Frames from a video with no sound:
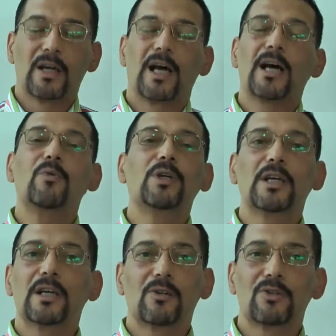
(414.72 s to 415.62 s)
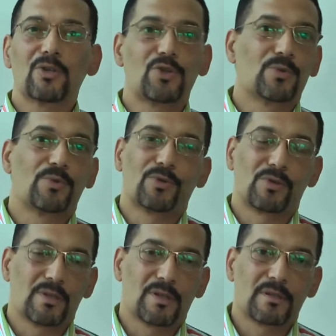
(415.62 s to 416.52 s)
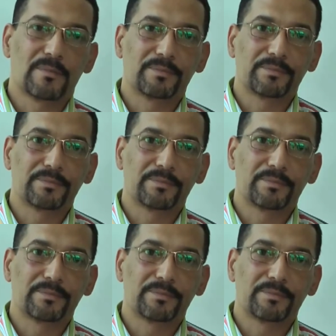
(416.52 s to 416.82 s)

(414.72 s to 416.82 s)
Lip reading: How we diagnose osteoporosis?